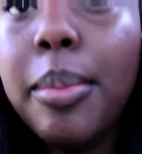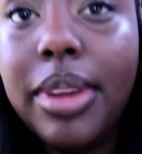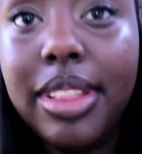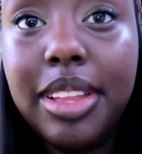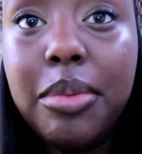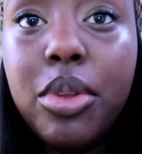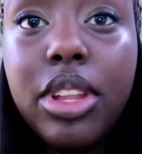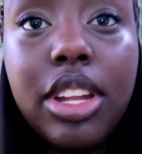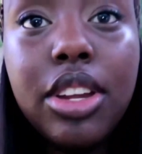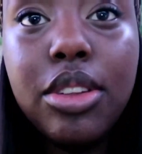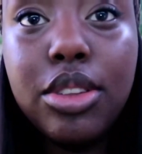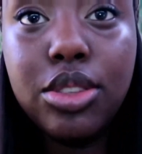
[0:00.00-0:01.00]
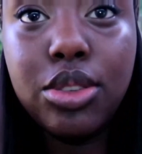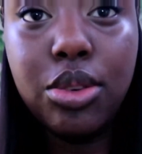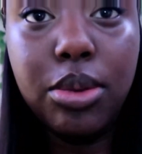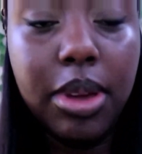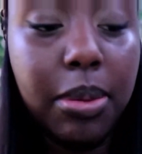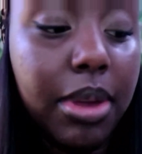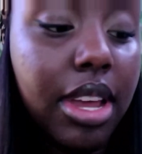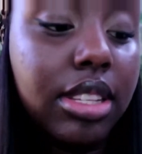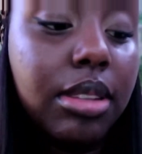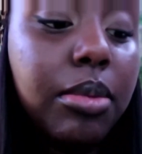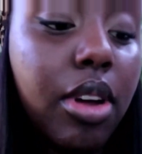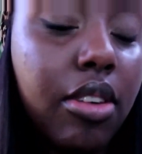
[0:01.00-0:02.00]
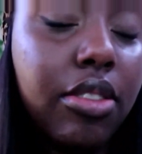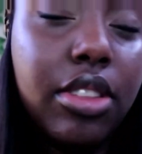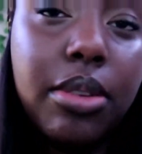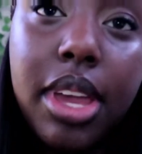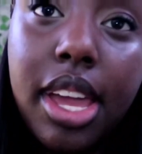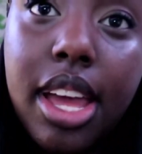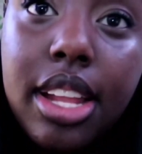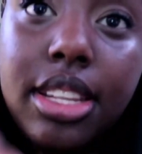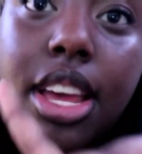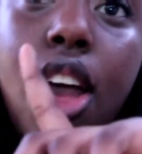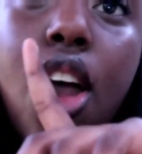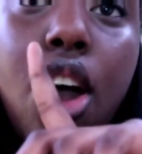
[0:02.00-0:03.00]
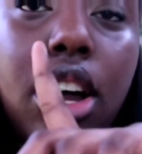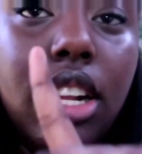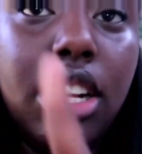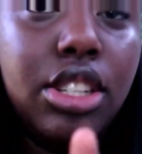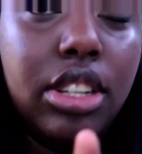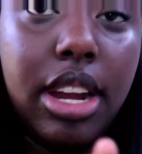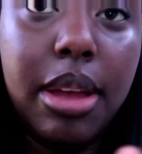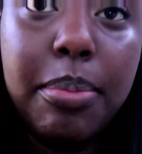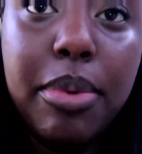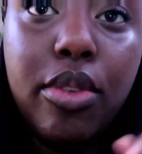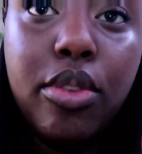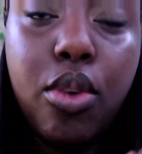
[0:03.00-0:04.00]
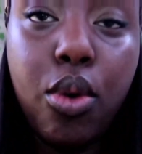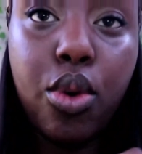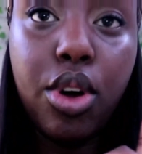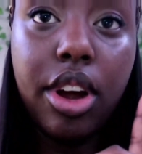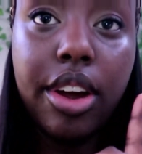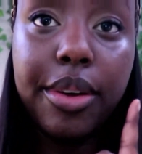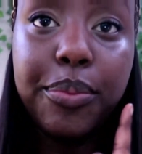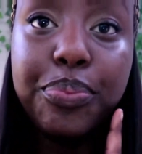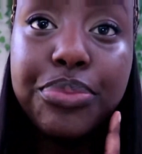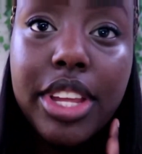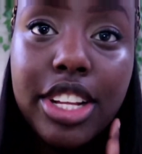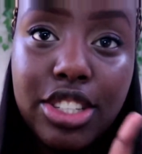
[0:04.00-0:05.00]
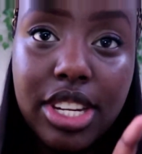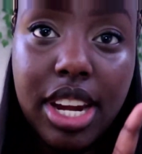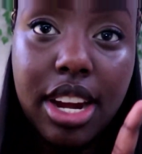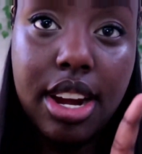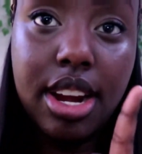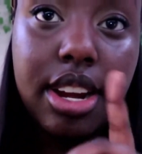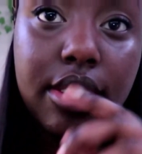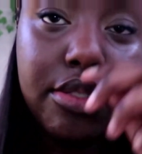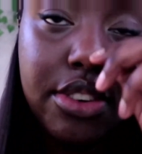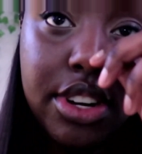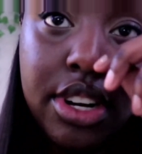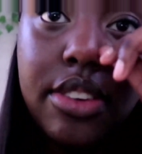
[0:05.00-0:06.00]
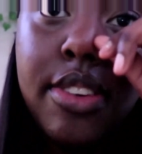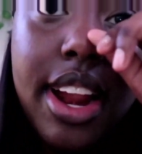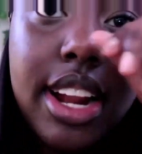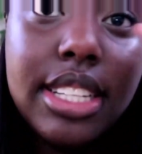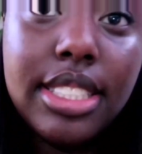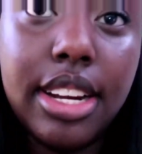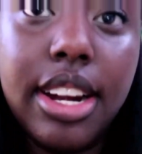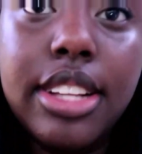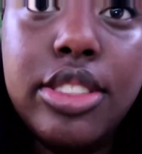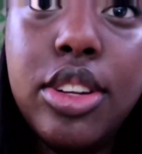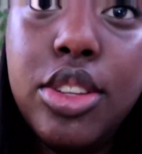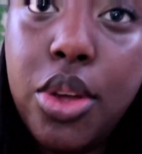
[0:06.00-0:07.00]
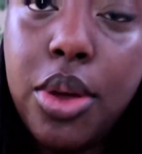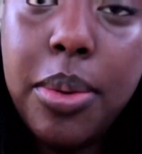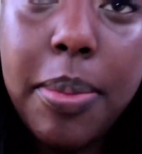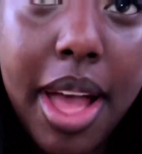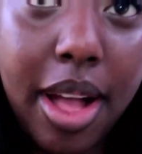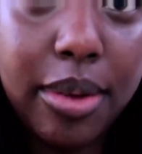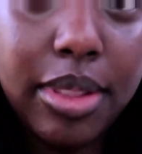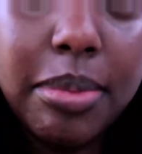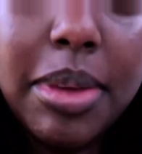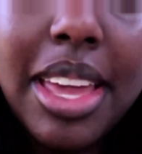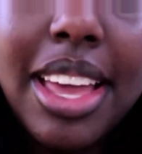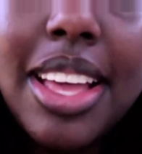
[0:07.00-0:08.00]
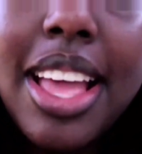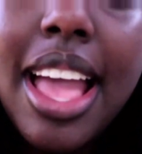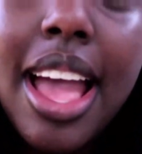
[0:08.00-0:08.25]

I think I'm only gonna do the school week because I'm gone for the weekend on a trip for cheer for Friday and Saturday, so I'll do pack with me.